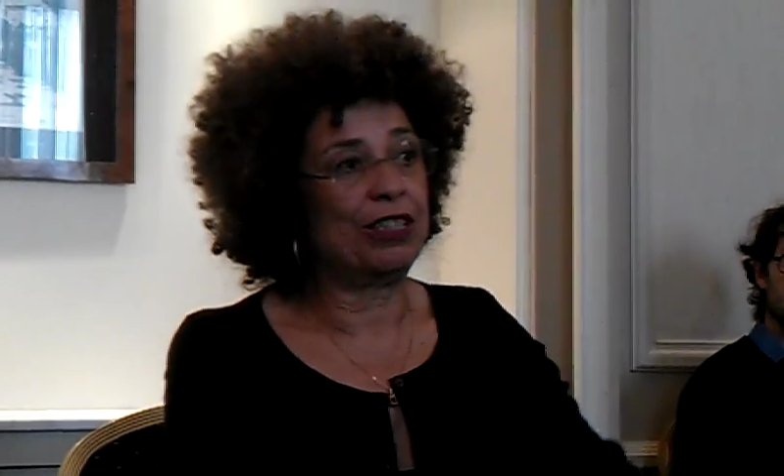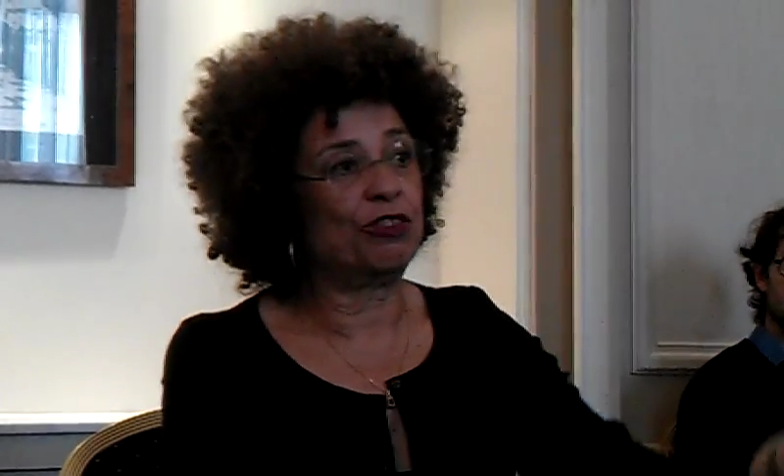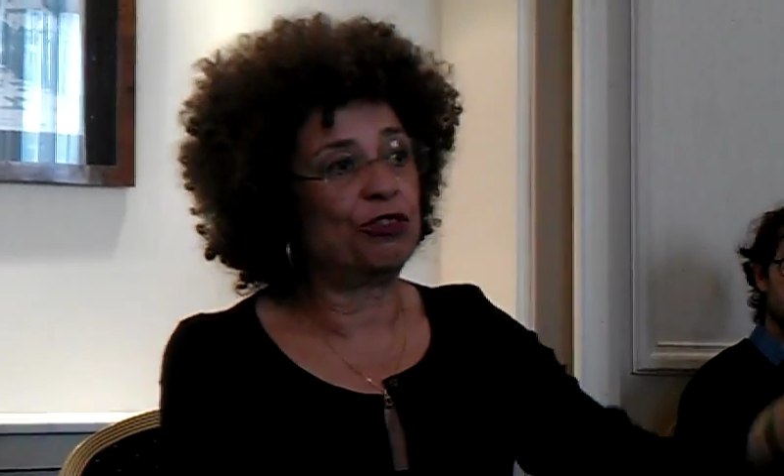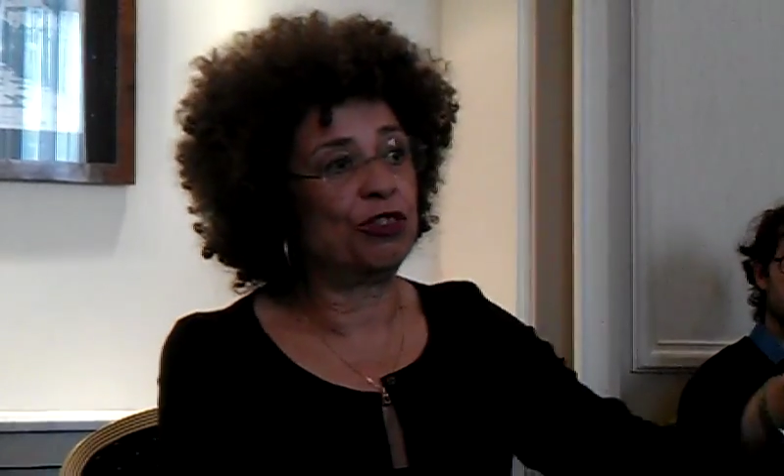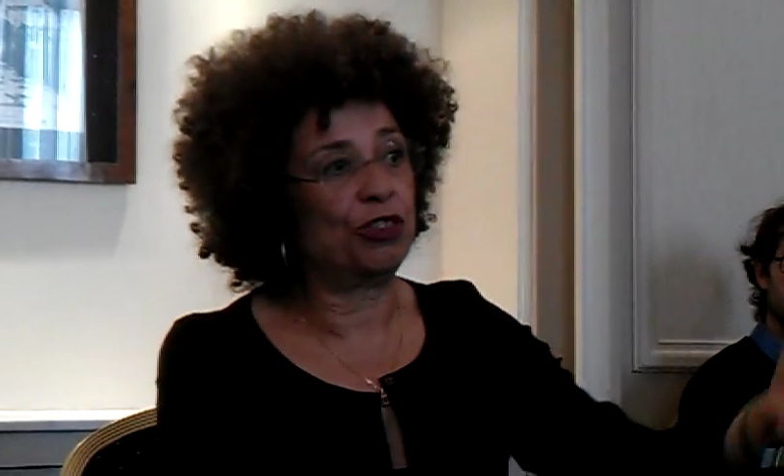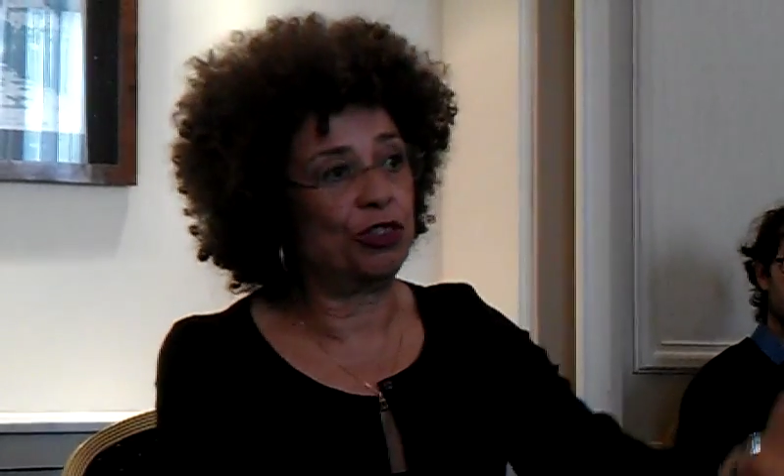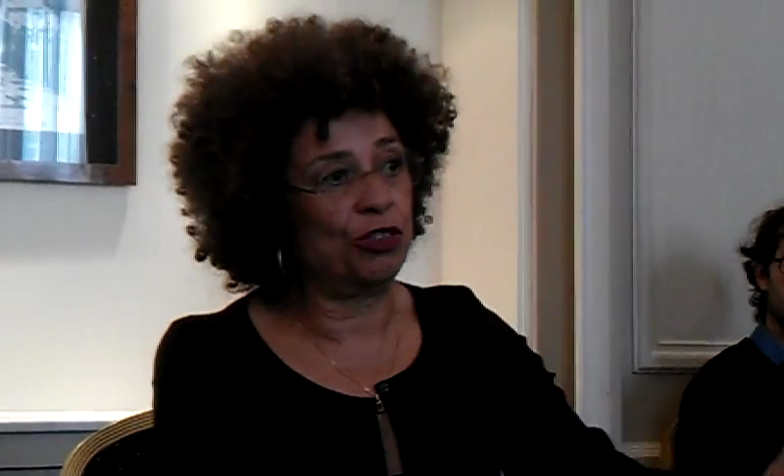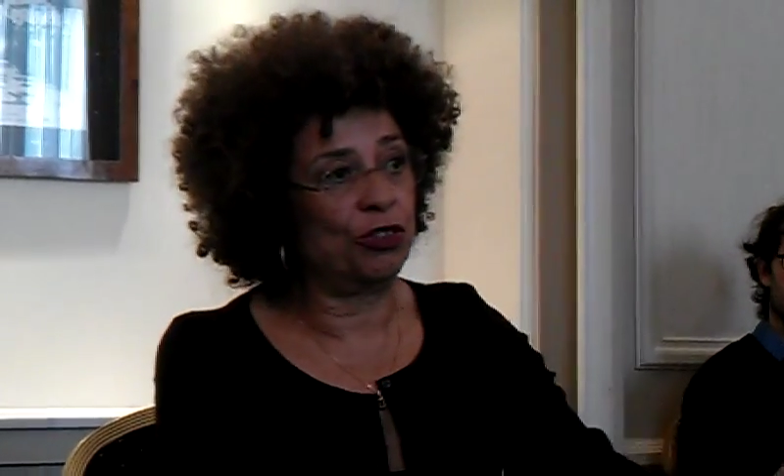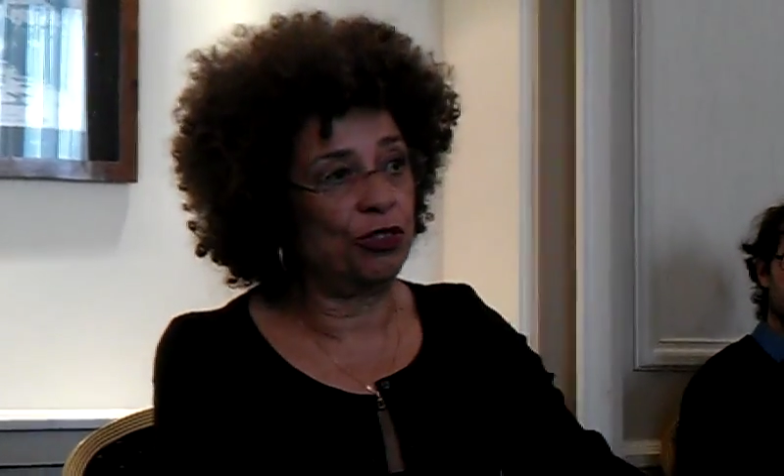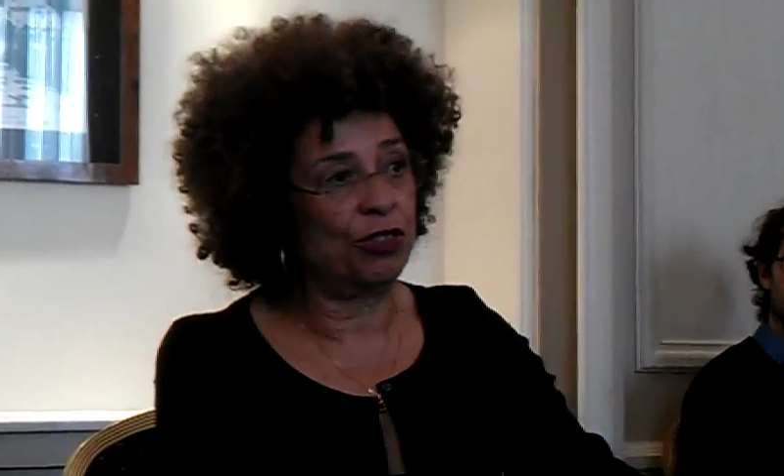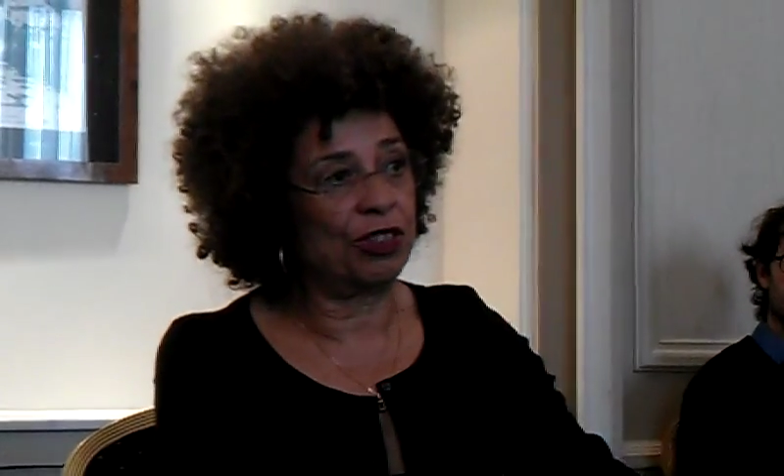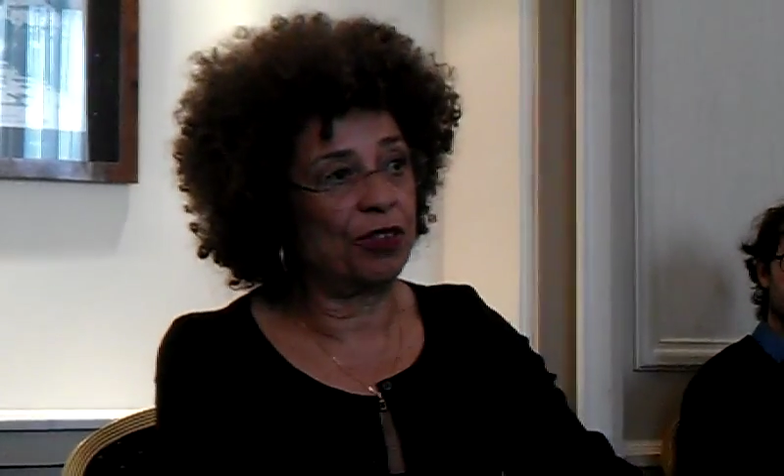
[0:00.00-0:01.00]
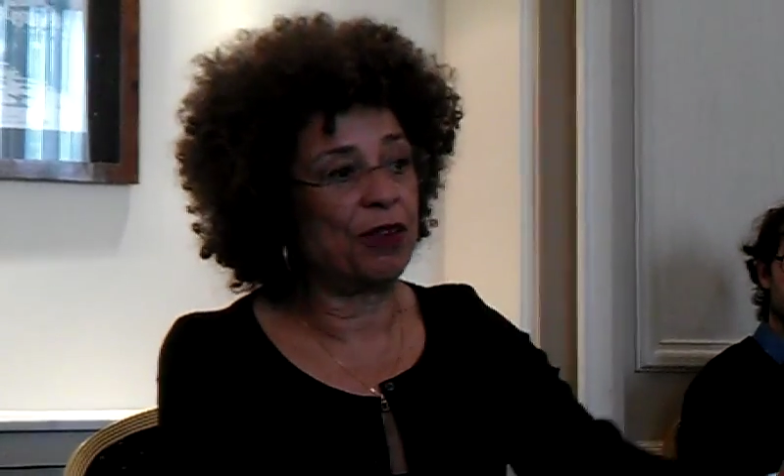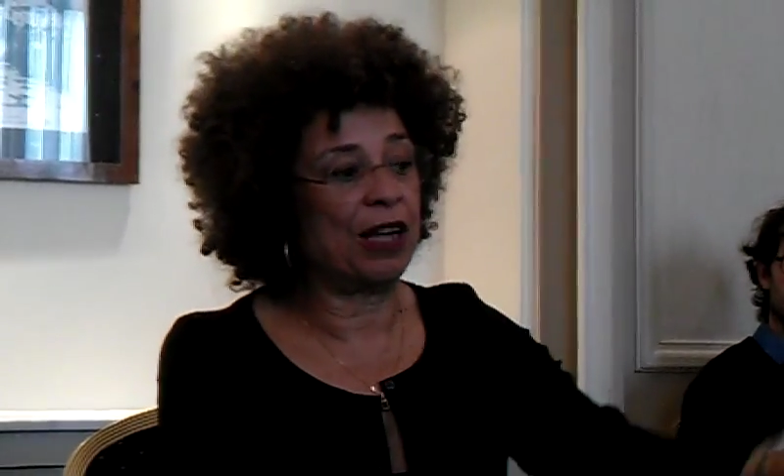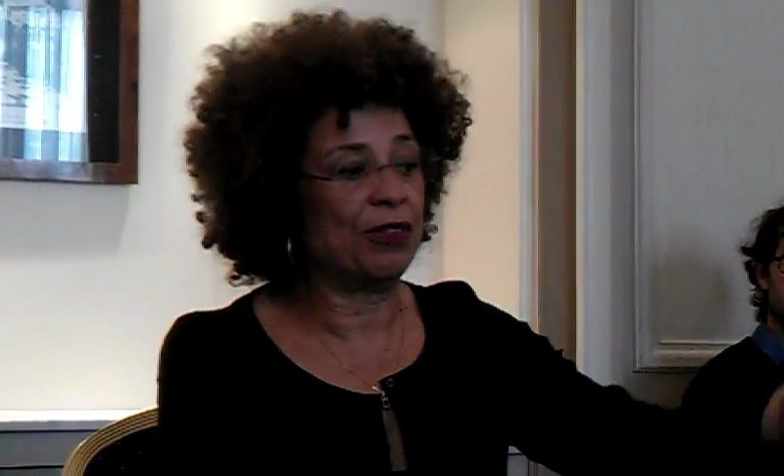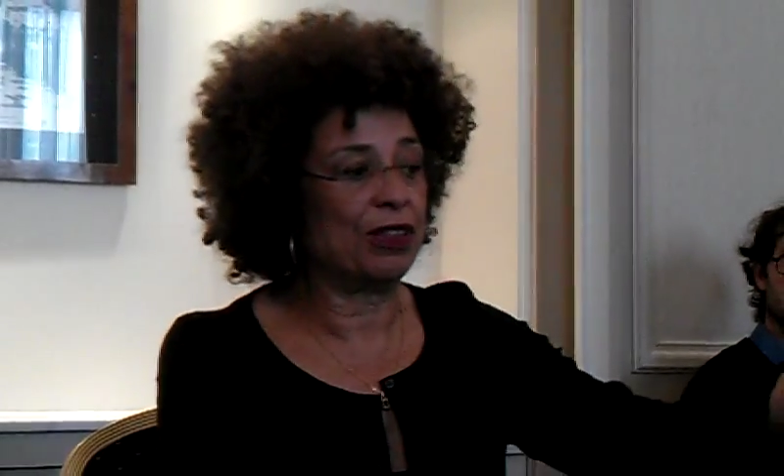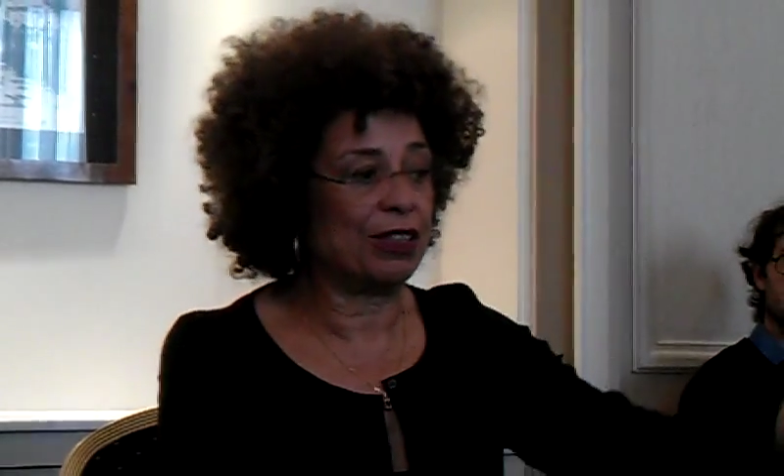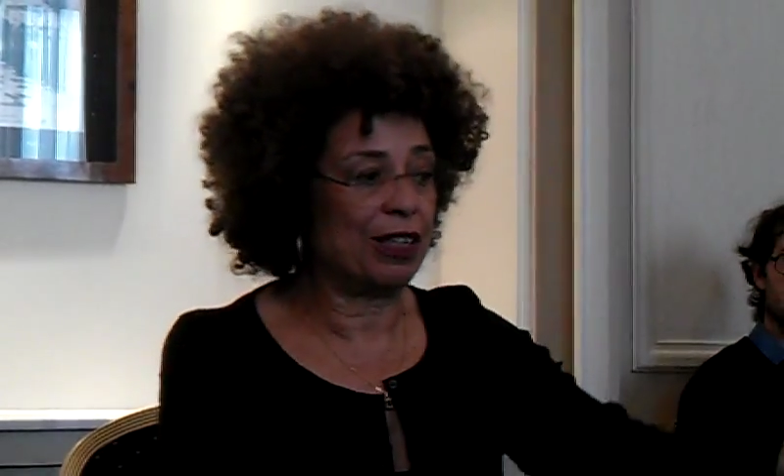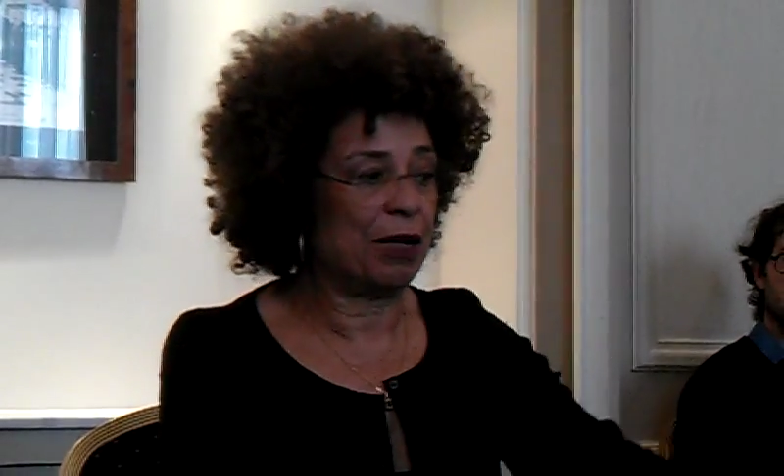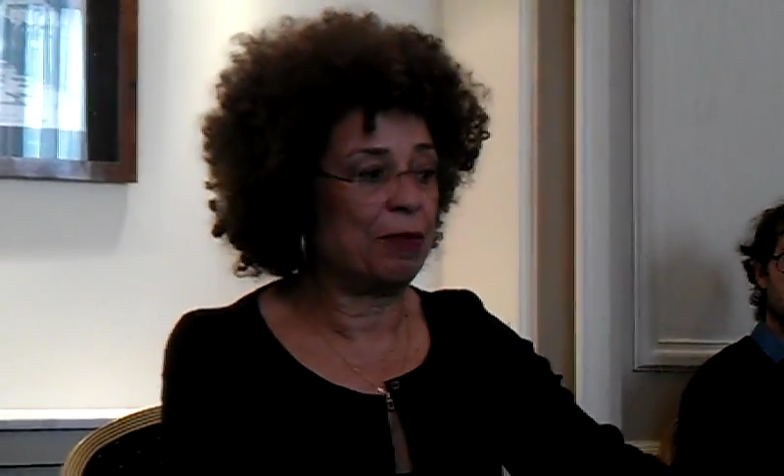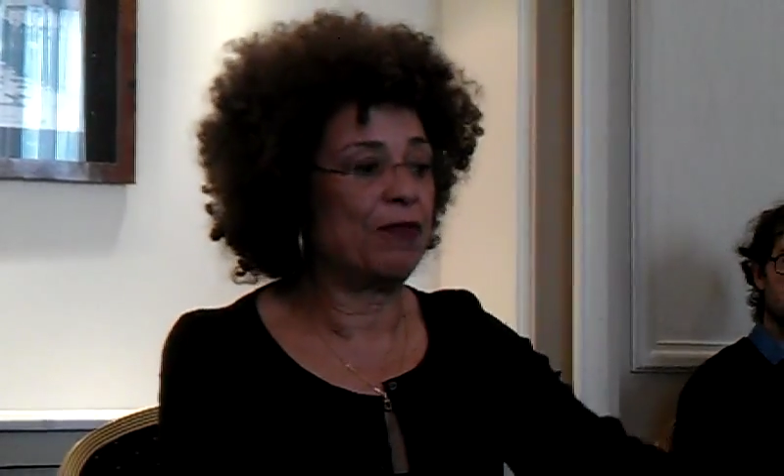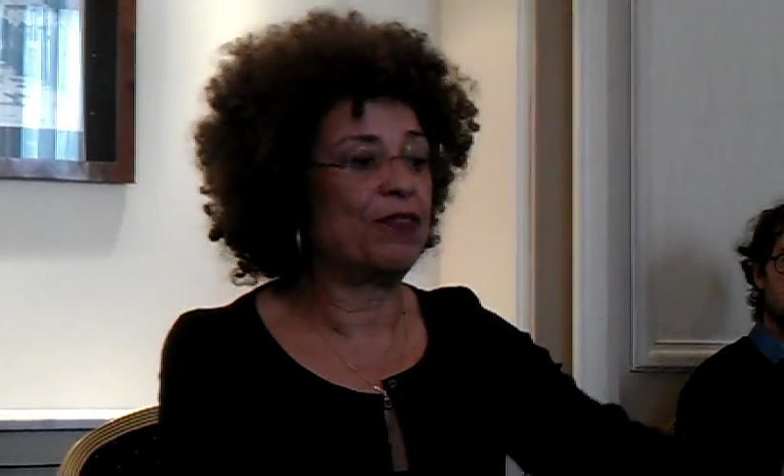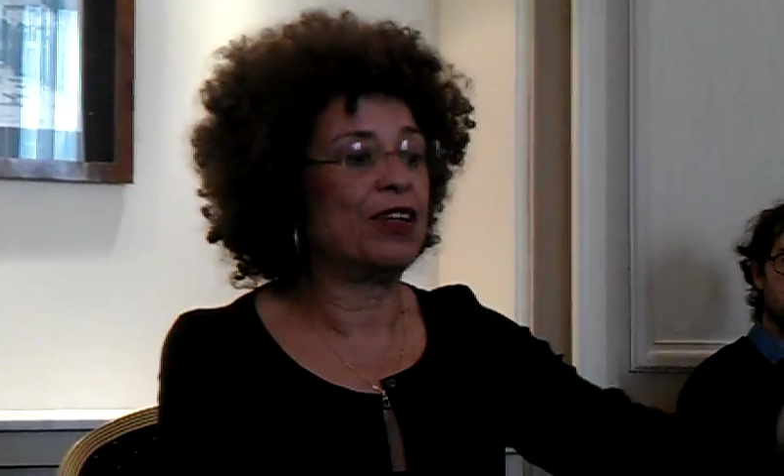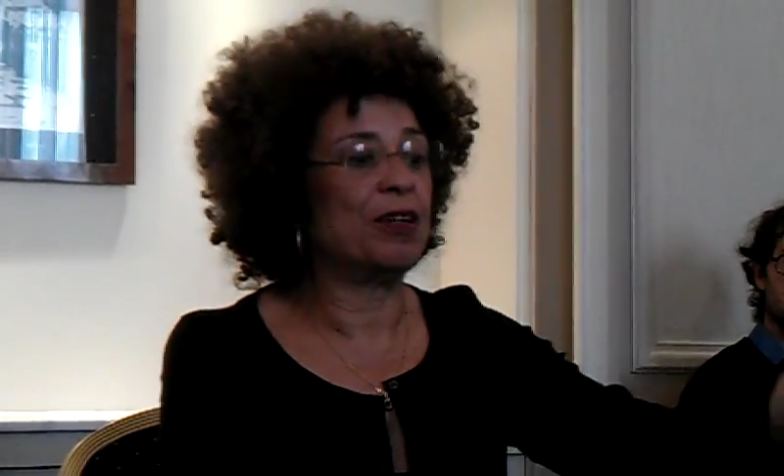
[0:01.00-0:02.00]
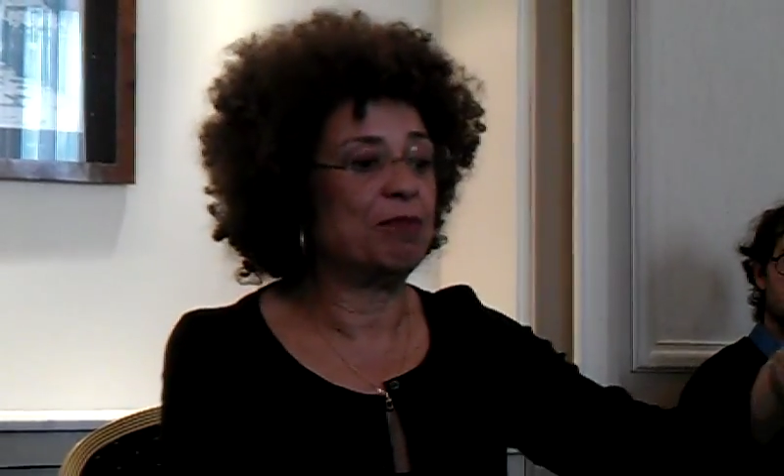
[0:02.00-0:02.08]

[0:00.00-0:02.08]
introduced around the time of the